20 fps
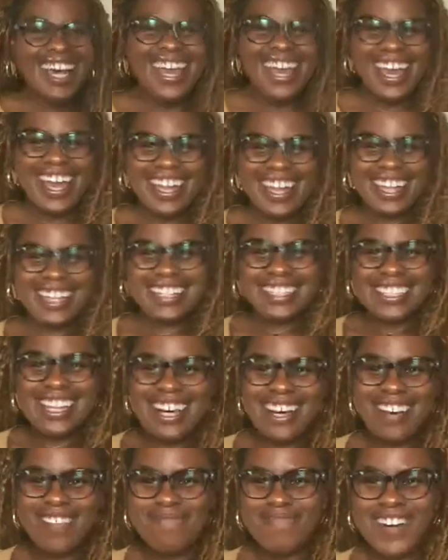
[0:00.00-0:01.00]
And I just
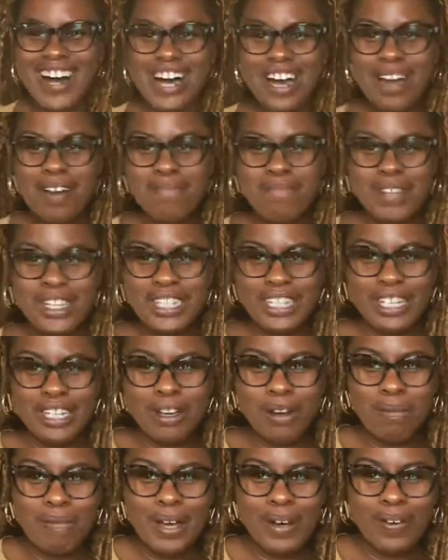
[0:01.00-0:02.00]
have my
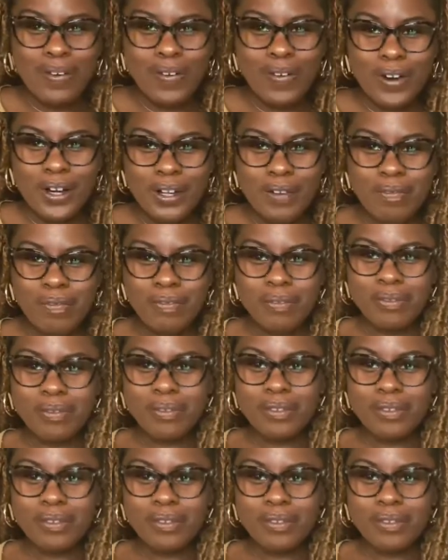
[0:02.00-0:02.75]
Machino belt on.